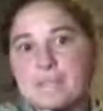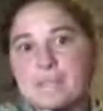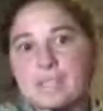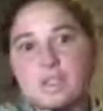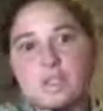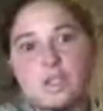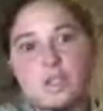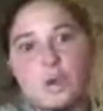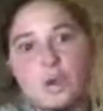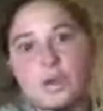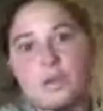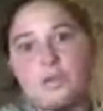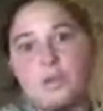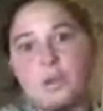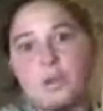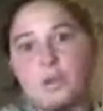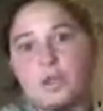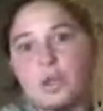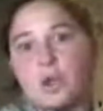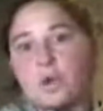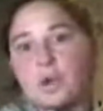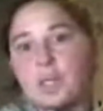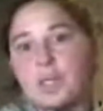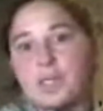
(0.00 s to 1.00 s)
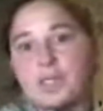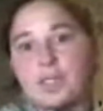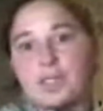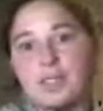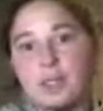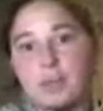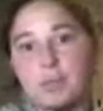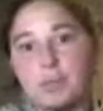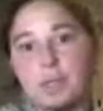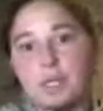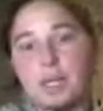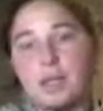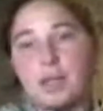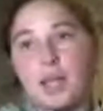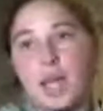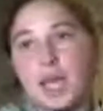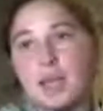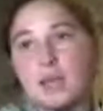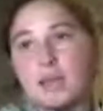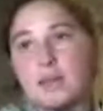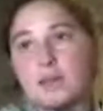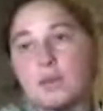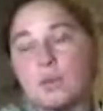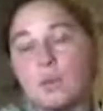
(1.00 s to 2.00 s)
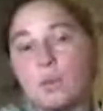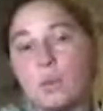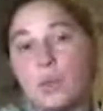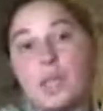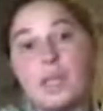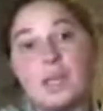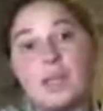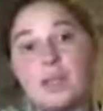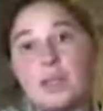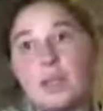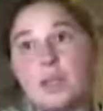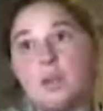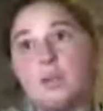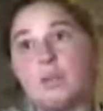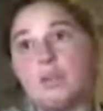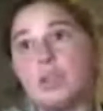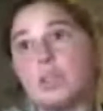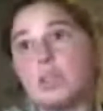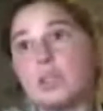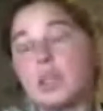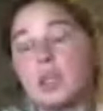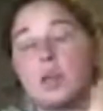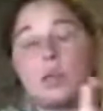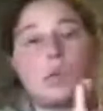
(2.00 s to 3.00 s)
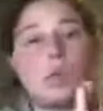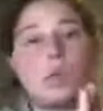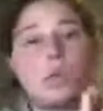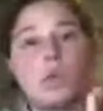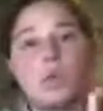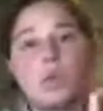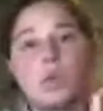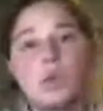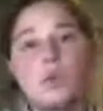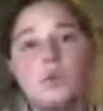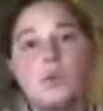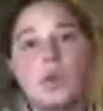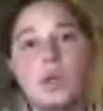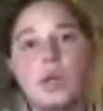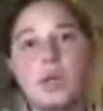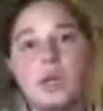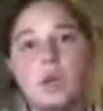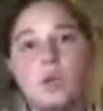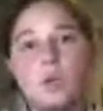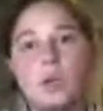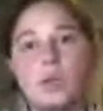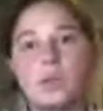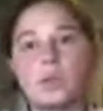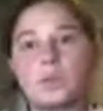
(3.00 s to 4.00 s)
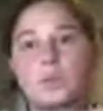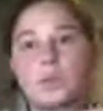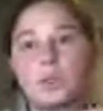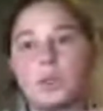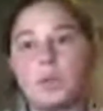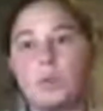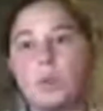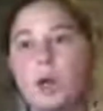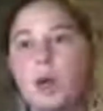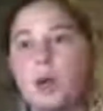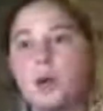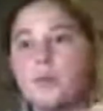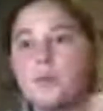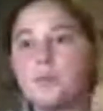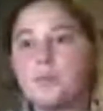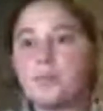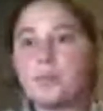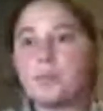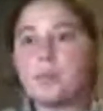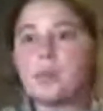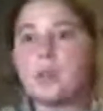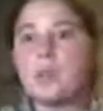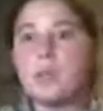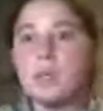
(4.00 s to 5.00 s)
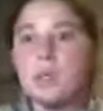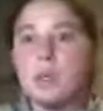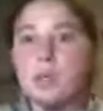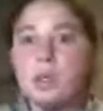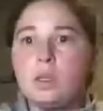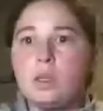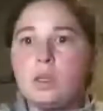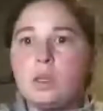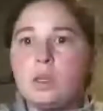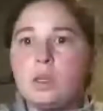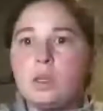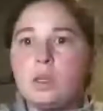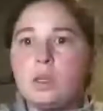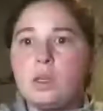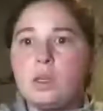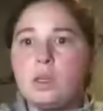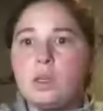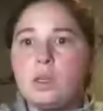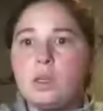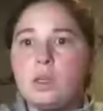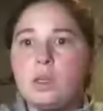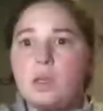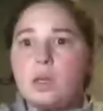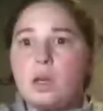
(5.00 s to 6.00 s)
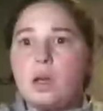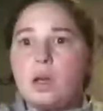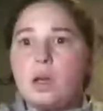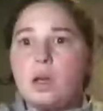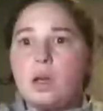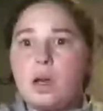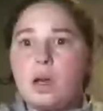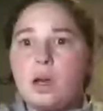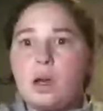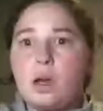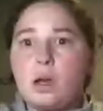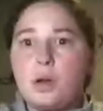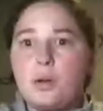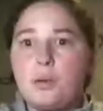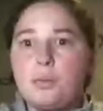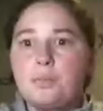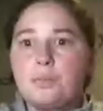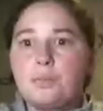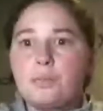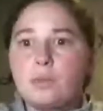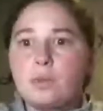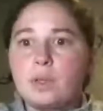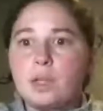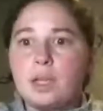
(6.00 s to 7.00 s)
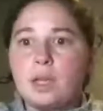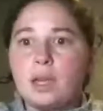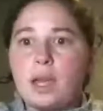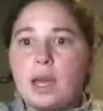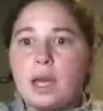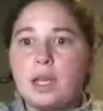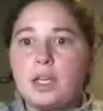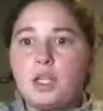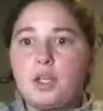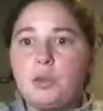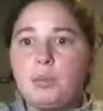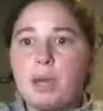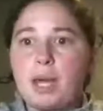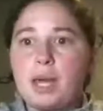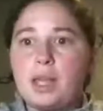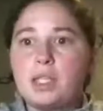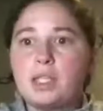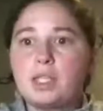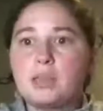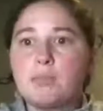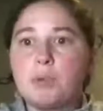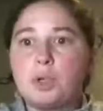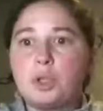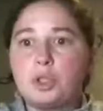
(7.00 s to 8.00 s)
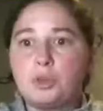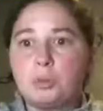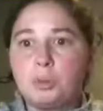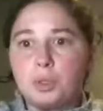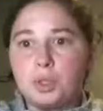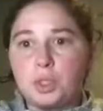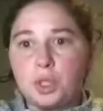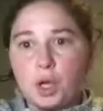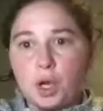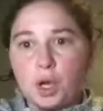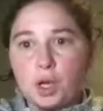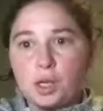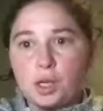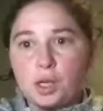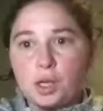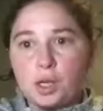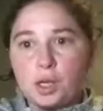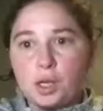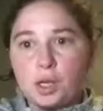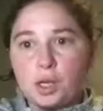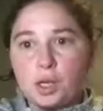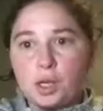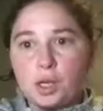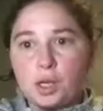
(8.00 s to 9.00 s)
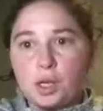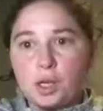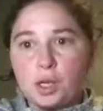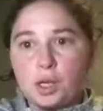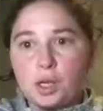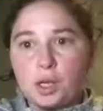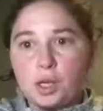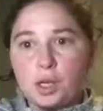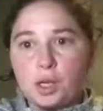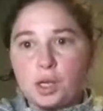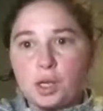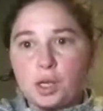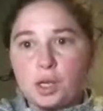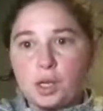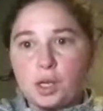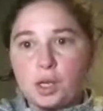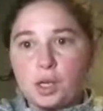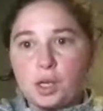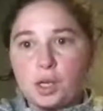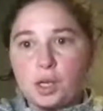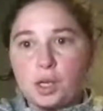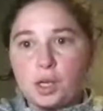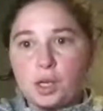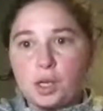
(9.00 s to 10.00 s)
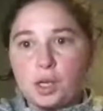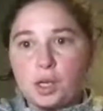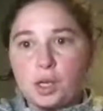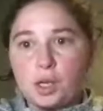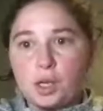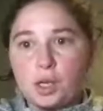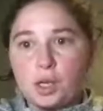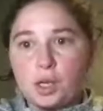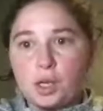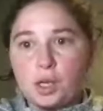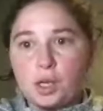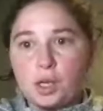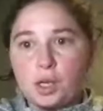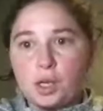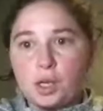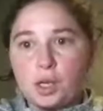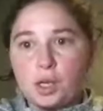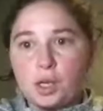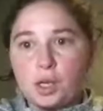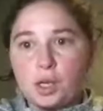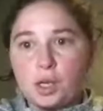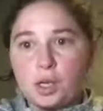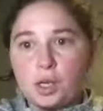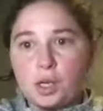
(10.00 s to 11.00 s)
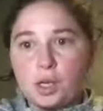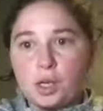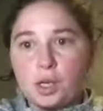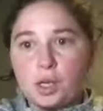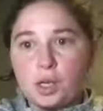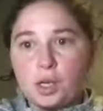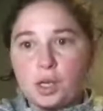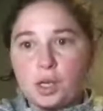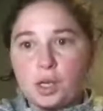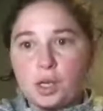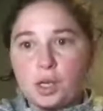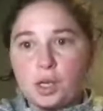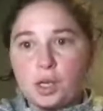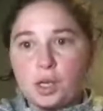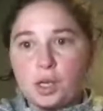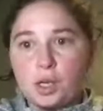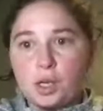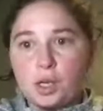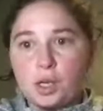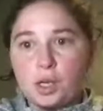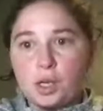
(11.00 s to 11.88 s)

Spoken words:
So if you don't get to something that week, you just can roll it over and it works really well. How do you balance multiple dogs? The thought of doing this for 6 dogs seems eek. Yeah.